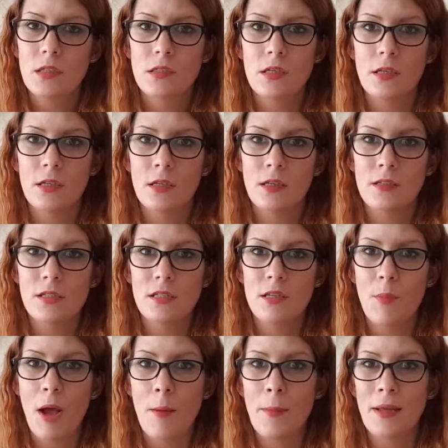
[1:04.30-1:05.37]
to
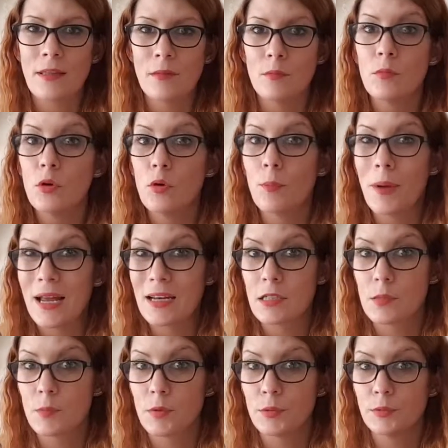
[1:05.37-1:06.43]
somehow make them more
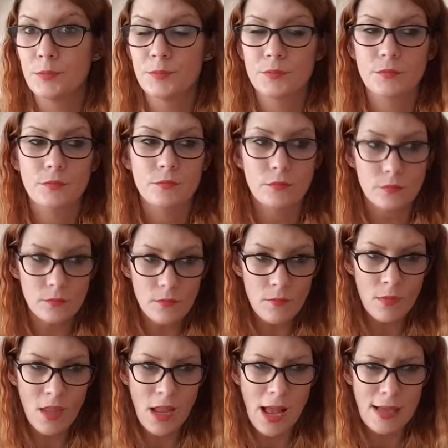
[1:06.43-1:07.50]
palatable
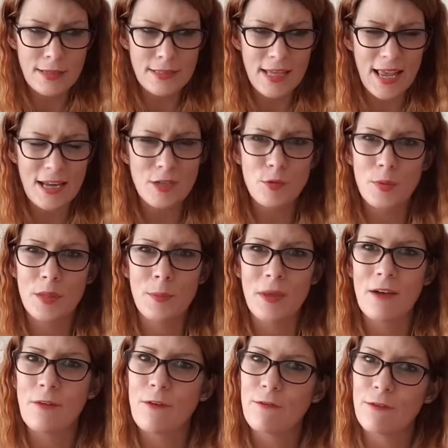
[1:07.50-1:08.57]
and end with a
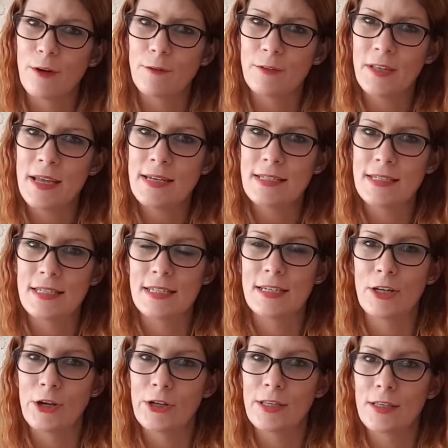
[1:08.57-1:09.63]
bit of a fluffy
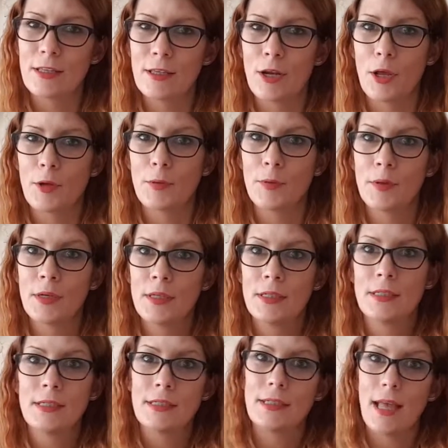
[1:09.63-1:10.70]
ending, like, you know,
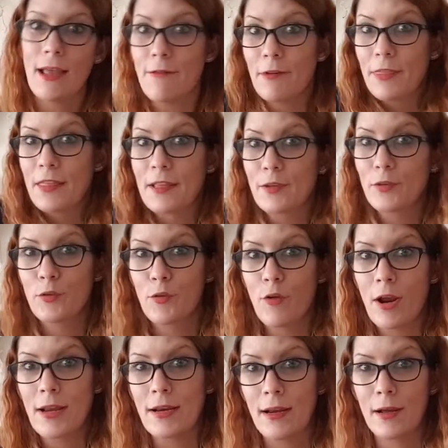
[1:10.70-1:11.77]
everything's
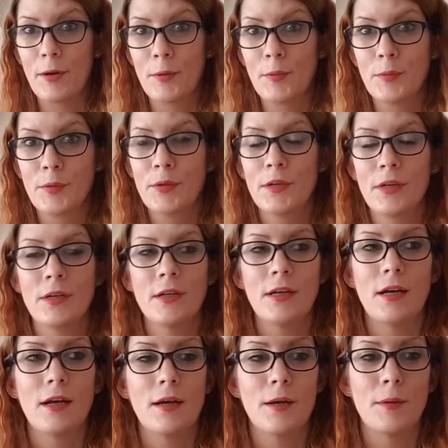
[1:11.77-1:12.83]
great now.
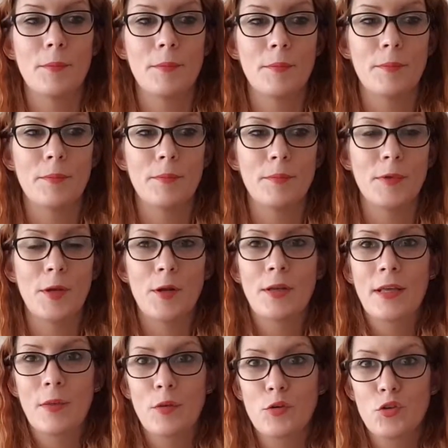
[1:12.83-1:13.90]
You know, you
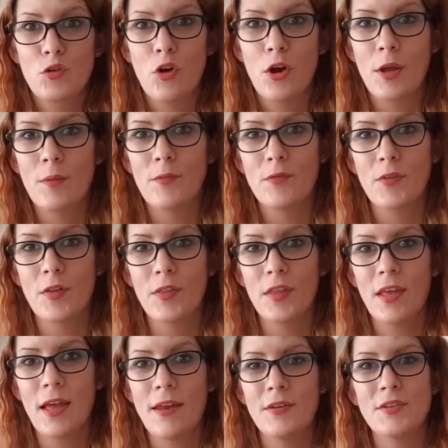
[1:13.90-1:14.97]
get the triumph at
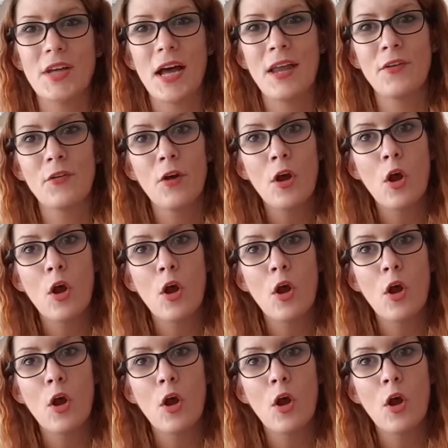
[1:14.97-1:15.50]
the end. And